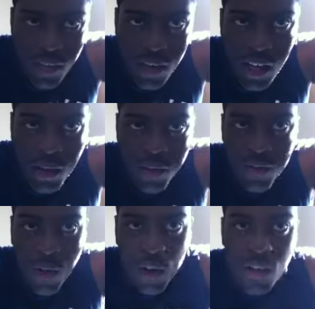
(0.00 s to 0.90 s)
now, as
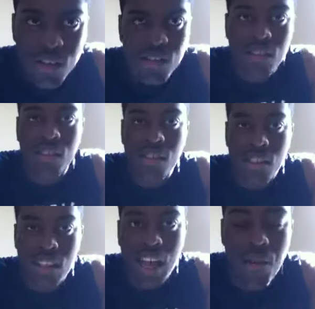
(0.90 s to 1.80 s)
far as
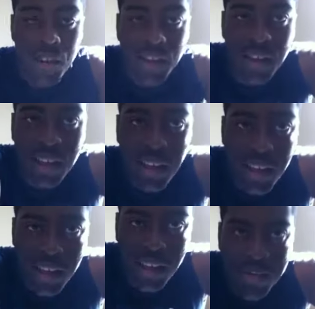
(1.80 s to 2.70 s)
everything,
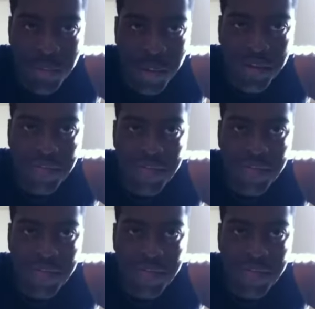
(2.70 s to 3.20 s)
yeah, but,